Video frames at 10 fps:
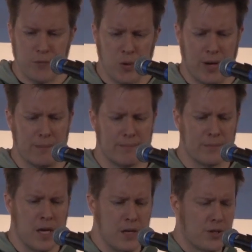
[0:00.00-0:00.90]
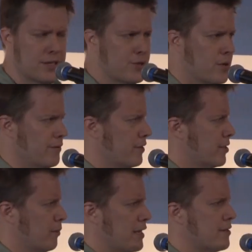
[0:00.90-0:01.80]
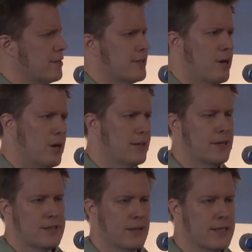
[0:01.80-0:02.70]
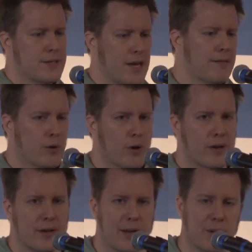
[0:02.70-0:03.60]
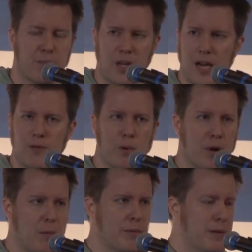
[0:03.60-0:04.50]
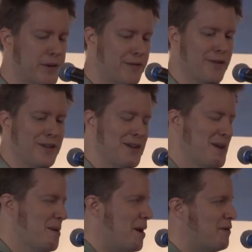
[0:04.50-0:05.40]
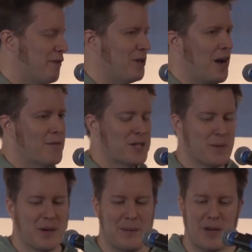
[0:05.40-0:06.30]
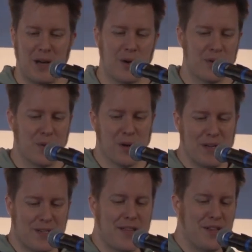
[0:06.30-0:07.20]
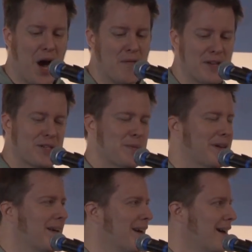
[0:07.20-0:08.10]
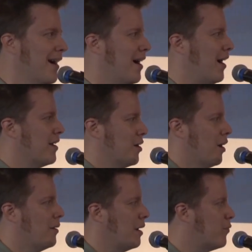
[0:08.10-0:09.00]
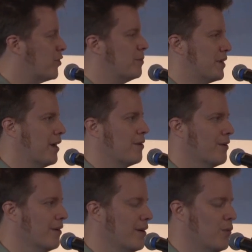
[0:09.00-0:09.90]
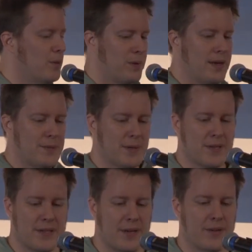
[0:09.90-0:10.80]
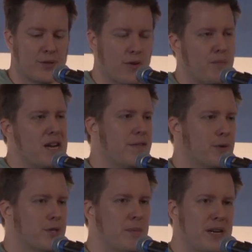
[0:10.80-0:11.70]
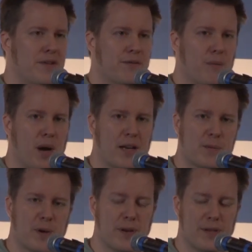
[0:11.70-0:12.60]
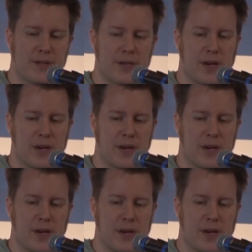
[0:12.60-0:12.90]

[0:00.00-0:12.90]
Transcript: Okay. So that's sort of some lessons, like I said, lessons I've learned, and a lot of them are probably maybe fairly obvious, but I don't want to restate the obvious. But I put them together in one place because they're sort of meaningful to me from my experience.